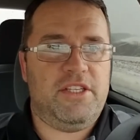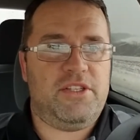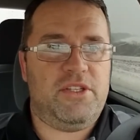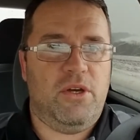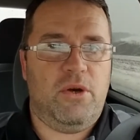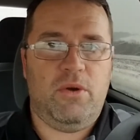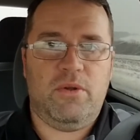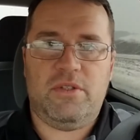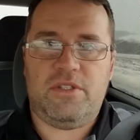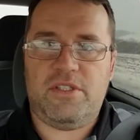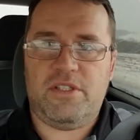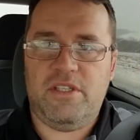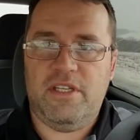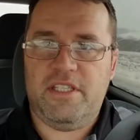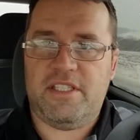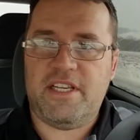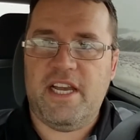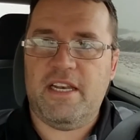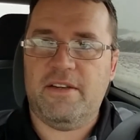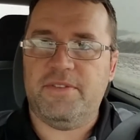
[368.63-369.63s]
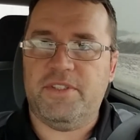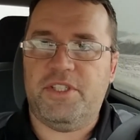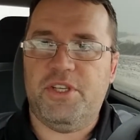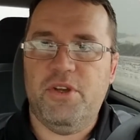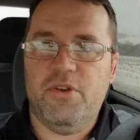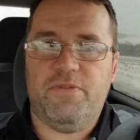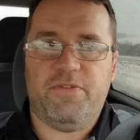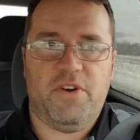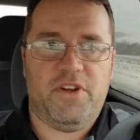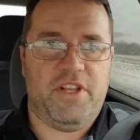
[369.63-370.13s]
So it's kind of a
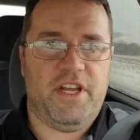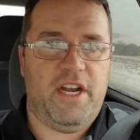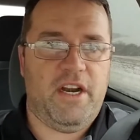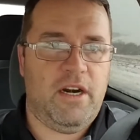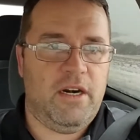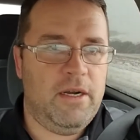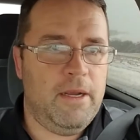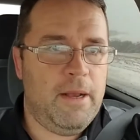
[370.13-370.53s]
twofer there.